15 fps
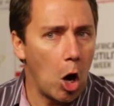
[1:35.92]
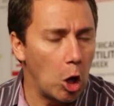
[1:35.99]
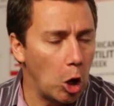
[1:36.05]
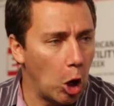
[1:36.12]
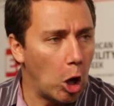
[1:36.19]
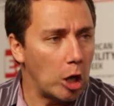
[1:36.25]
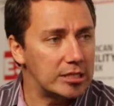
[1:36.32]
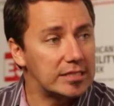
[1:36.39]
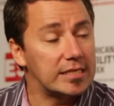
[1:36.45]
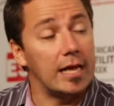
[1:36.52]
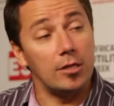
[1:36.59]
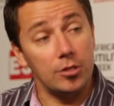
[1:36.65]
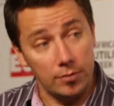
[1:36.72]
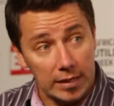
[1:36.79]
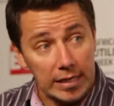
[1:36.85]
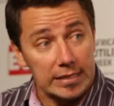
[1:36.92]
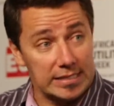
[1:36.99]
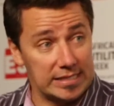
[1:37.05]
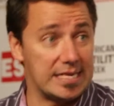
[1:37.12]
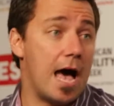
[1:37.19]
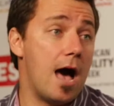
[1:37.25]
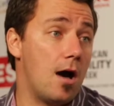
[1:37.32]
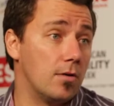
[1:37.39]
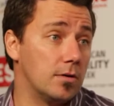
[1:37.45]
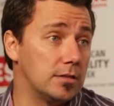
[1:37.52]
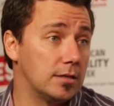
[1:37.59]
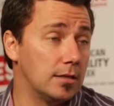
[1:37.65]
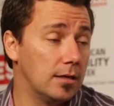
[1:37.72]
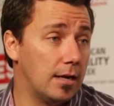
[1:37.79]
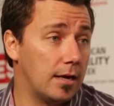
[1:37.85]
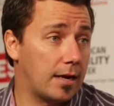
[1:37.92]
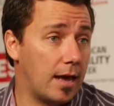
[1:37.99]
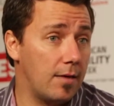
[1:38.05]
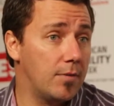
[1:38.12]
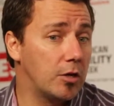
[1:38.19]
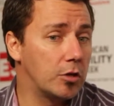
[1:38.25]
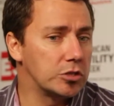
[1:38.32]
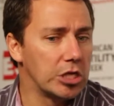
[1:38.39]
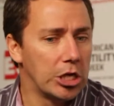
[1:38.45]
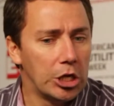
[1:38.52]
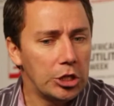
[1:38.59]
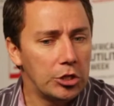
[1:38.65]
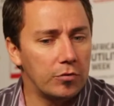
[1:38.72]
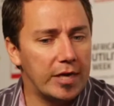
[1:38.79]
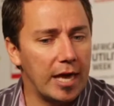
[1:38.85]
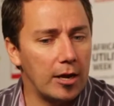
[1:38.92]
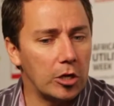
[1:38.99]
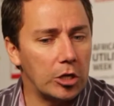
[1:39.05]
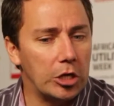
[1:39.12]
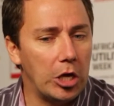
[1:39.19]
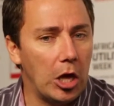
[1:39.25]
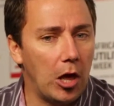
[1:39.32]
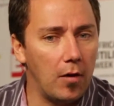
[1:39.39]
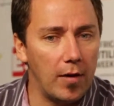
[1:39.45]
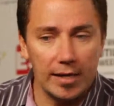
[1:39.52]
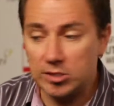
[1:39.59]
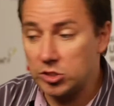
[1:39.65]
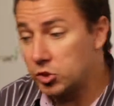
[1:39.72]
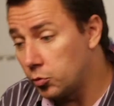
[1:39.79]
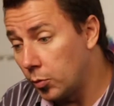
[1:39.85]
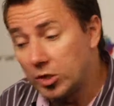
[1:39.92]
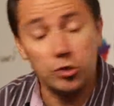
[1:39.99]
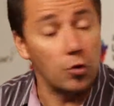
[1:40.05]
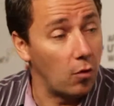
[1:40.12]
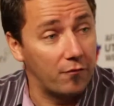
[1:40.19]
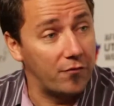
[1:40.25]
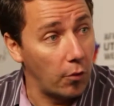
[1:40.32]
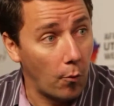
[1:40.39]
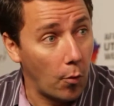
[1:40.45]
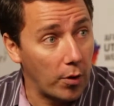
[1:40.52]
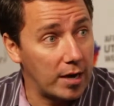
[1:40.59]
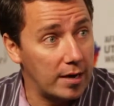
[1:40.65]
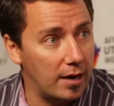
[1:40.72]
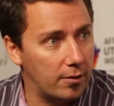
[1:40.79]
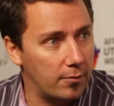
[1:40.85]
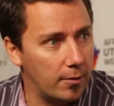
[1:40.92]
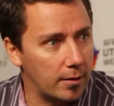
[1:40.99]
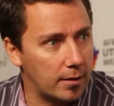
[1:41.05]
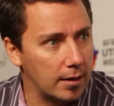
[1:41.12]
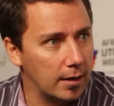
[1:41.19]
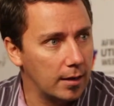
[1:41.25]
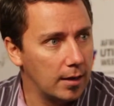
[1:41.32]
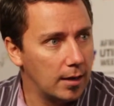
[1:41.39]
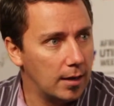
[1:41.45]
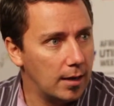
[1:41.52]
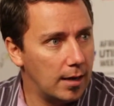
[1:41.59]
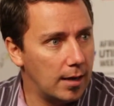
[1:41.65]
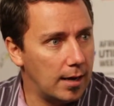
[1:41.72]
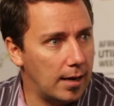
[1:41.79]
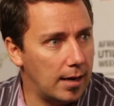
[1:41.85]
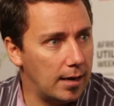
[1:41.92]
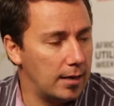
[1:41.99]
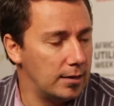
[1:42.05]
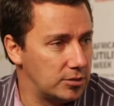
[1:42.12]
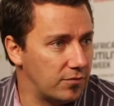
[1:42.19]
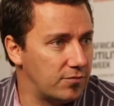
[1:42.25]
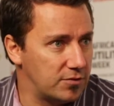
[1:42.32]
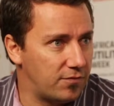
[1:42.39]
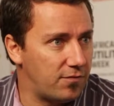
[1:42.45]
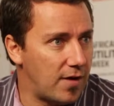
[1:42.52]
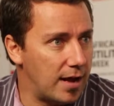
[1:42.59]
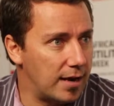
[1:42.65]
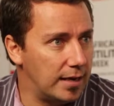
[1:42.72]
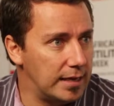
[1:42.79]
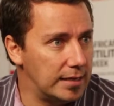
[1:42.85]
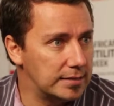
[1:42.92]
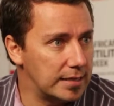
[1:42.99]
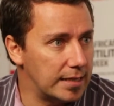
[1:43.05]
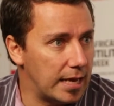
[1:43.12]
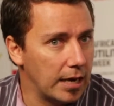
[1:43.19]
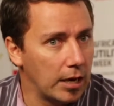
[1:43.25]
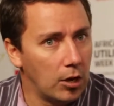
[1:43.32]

On large scale, you need sound, okay? Because you cannot go and switch off your water network to find leaks in that.